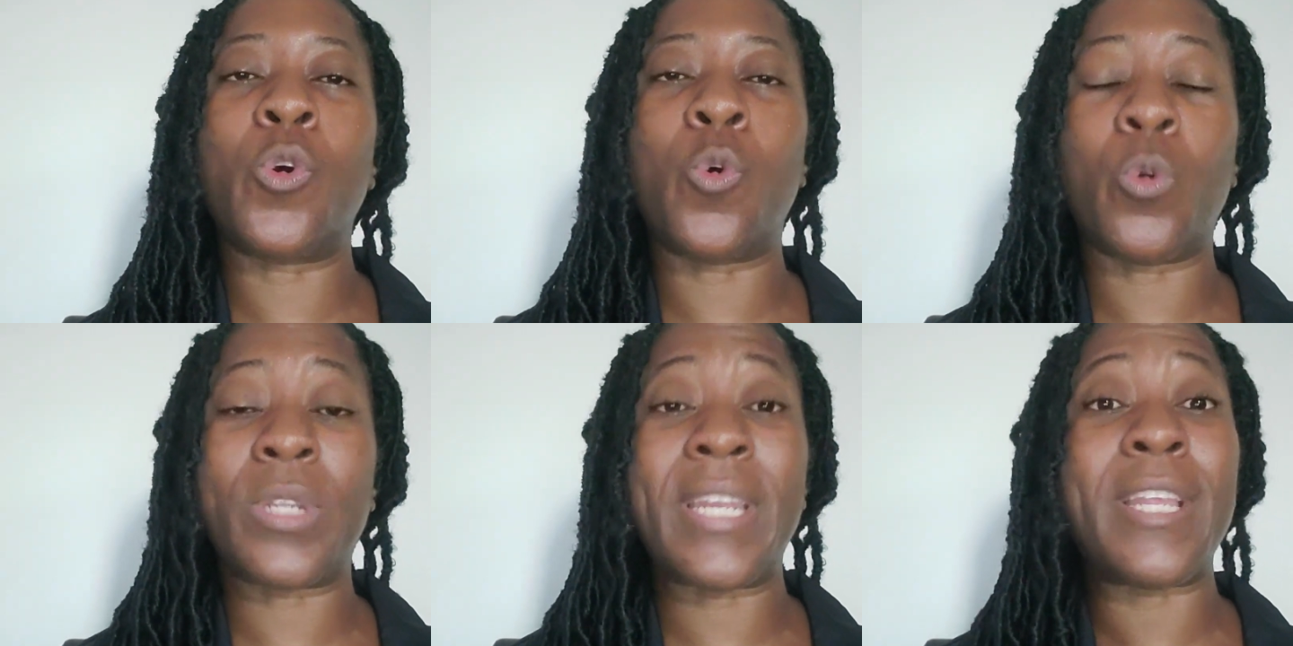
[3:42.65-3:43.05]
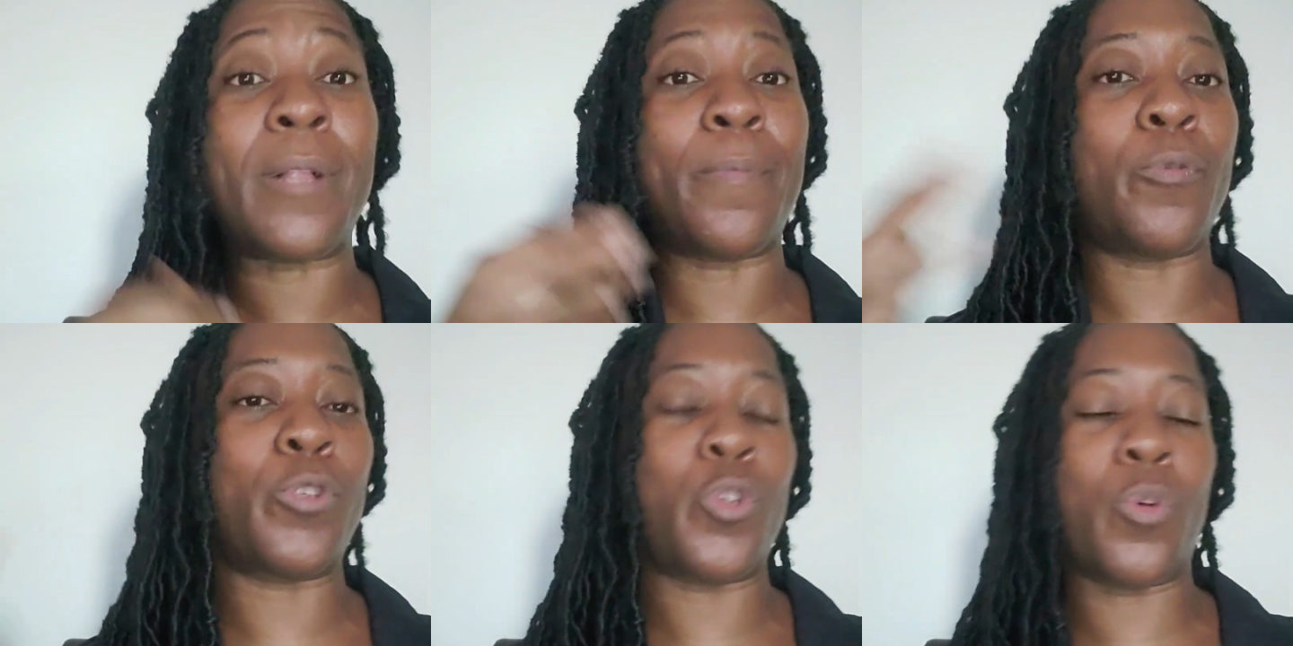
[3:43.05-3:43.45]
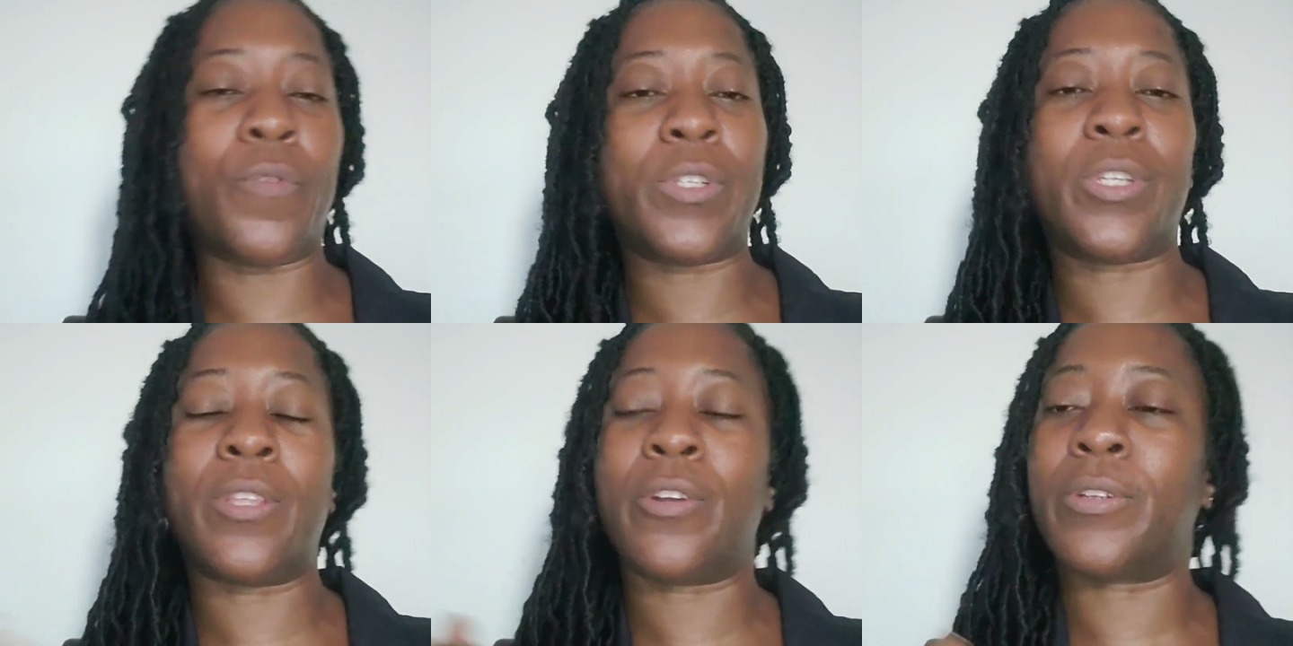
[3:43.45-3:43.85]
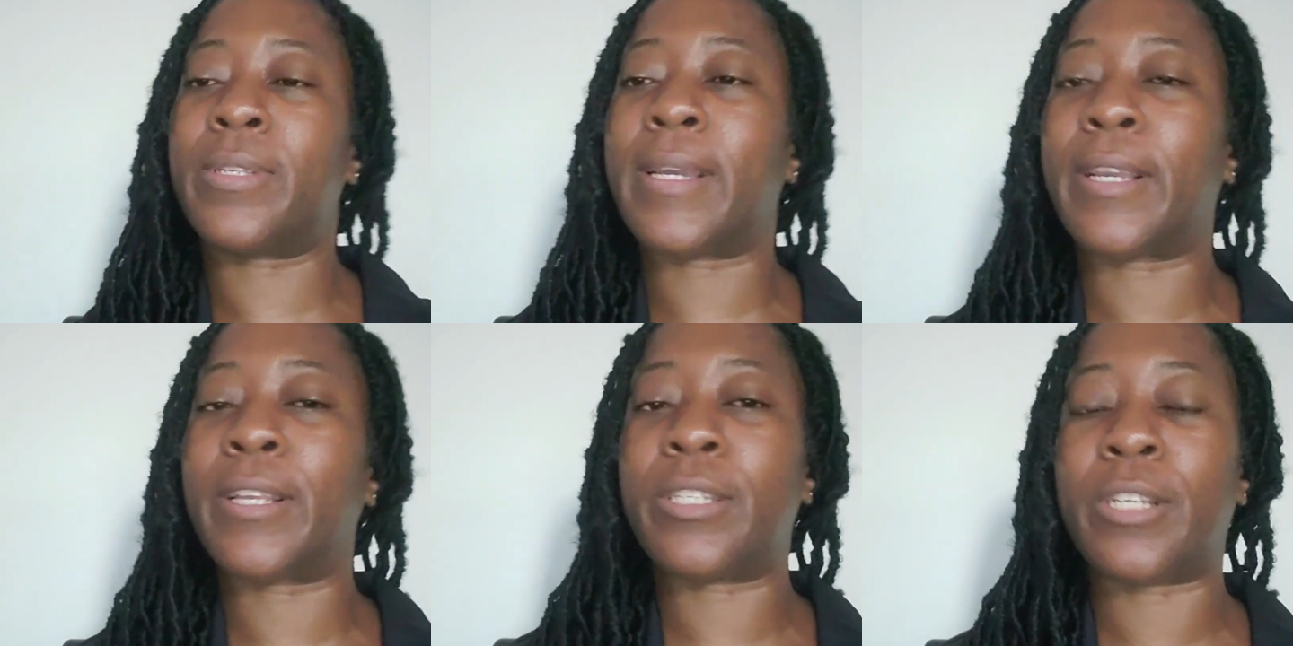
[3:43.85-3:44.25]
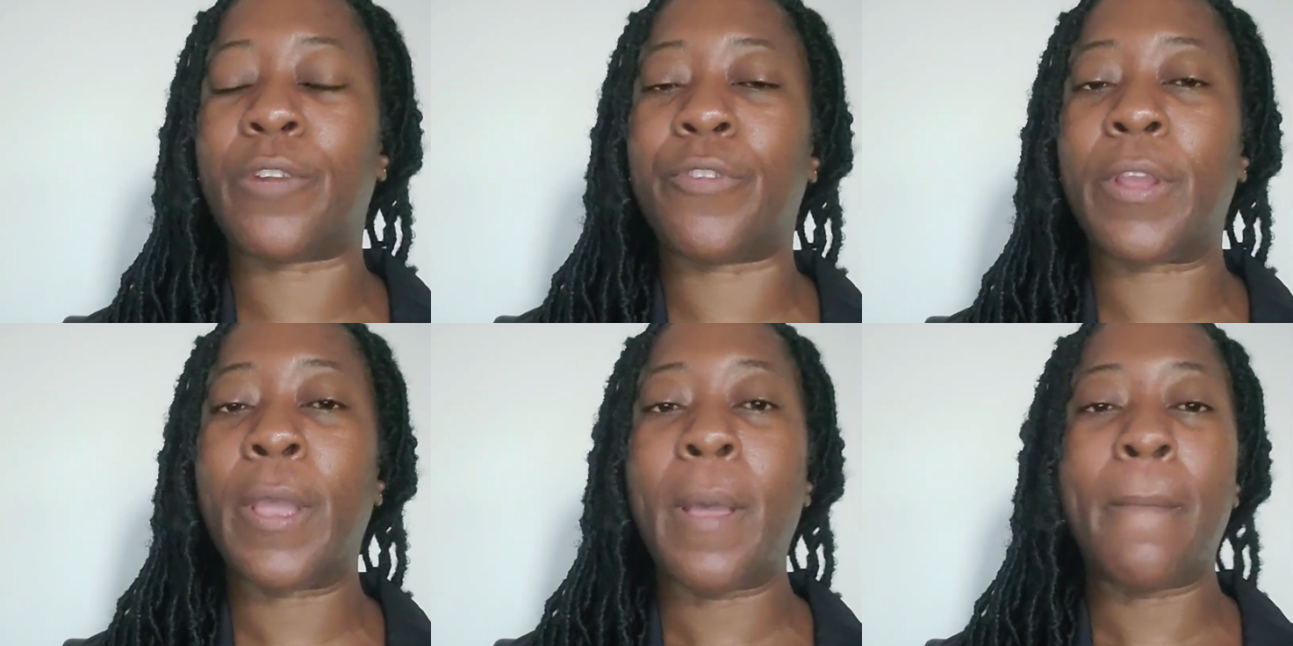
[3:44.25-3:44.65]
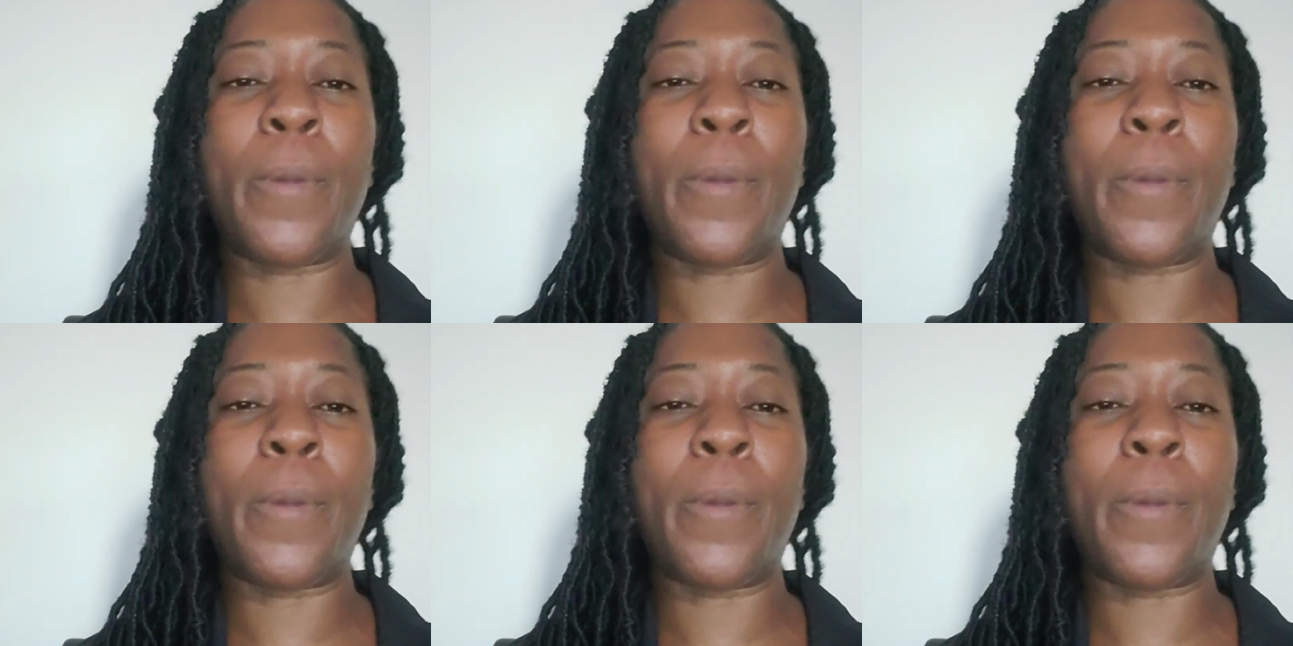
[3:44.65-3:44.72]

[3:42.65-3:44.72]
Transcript: Hold, and they'll put you over to their secretary.